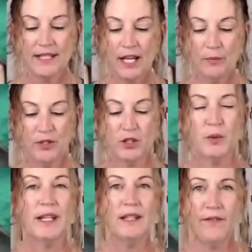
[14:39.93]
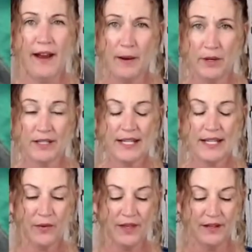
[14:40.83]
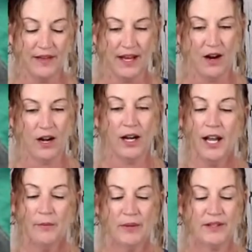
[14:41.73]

between the fabrics, how thin they are. But the